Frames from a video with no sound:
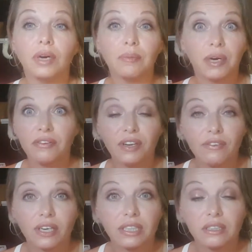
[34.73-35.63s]
My
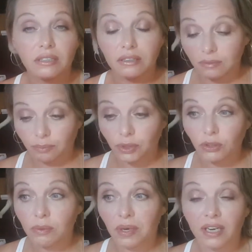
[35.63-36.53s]
favorite
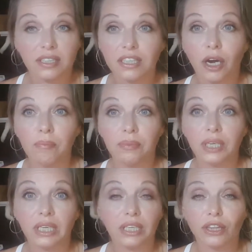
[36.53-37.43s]
beauty box
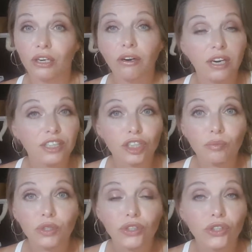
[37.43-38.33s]
company. Their
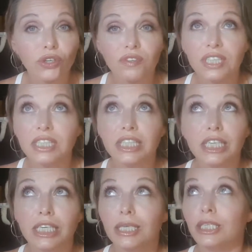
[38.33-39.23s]
customer service
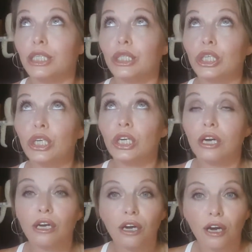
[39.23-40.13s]
is
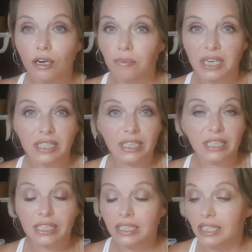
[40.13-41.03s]

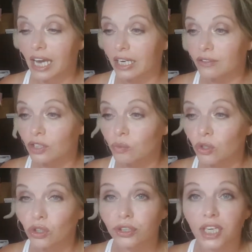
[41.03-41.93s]
amazing. It is out of this
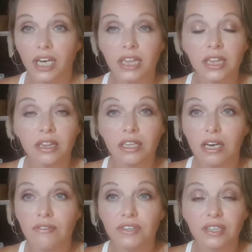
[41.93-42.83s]
world. I
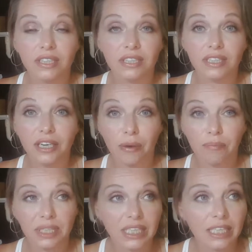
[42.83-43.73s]
love this
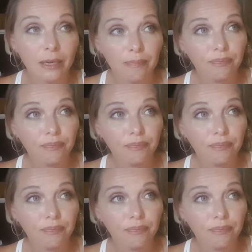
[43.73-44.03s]
company.